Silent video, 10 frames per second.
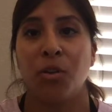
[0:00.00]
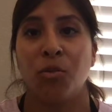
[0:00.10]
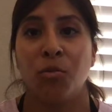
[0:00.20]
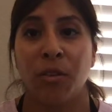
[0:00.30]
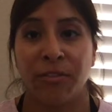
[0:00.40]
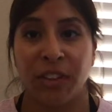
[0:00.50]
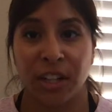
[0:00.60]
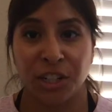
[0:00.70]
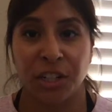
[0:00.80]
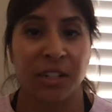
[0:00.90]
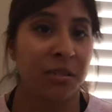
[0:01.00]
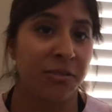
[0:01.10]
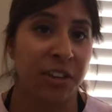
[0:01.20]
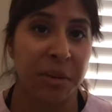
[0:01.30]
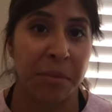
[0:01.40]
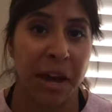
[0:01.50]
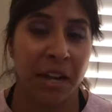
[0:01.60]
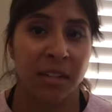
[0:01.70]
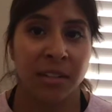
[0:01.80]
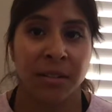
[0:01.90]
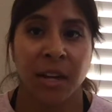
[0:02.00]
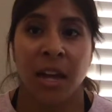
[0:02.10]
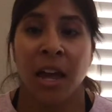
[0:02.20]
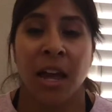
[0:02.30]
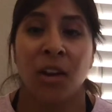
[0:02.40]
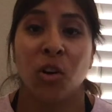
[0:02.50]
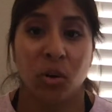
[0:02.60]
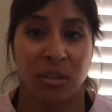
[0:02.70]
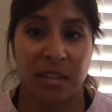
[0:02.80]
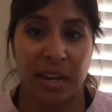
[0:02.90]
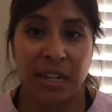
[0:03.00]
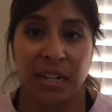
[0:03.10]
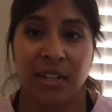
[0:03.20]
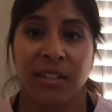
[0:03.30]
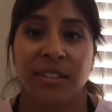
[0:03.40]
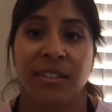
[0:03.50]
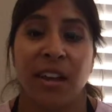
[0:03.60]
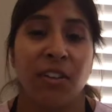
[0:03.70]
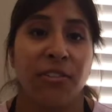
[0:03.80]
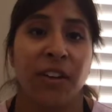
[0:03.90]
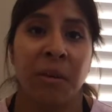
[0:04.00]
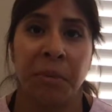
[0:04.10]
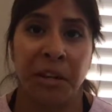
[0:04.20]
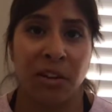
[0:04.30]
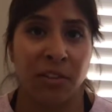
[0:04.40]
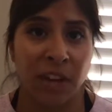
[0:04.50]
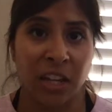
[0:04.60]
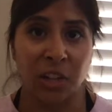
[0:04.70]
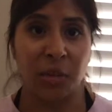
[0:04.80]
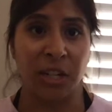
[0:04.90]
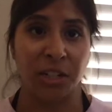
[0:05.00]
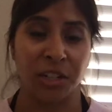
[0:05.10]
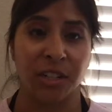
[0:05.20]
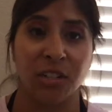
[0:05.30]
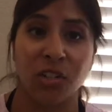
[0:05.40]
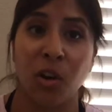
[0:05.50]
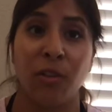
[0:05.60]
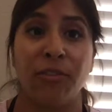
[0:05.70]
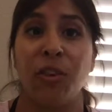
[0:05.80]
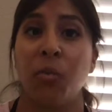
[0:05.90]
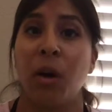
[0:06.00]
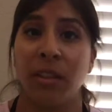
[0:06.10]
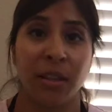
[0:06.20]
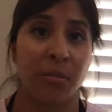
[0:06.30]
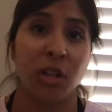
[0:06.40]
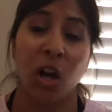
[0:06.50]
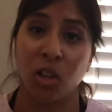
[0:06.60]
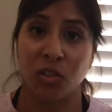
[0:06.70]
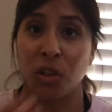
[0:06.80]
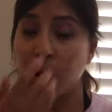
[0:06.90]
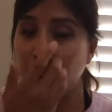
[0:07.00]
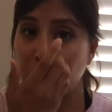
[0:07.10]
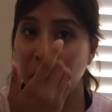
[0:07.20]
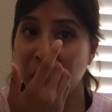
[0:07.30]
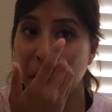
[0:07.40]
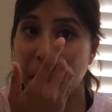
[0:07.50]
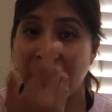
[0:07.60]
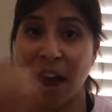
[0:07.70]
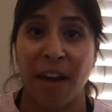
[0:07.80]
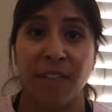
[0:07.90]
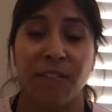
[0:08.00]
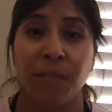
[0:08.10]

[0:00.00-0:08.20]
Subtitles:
reflection and feedback, goal setting, self and peer evaluation. So if you want them to also have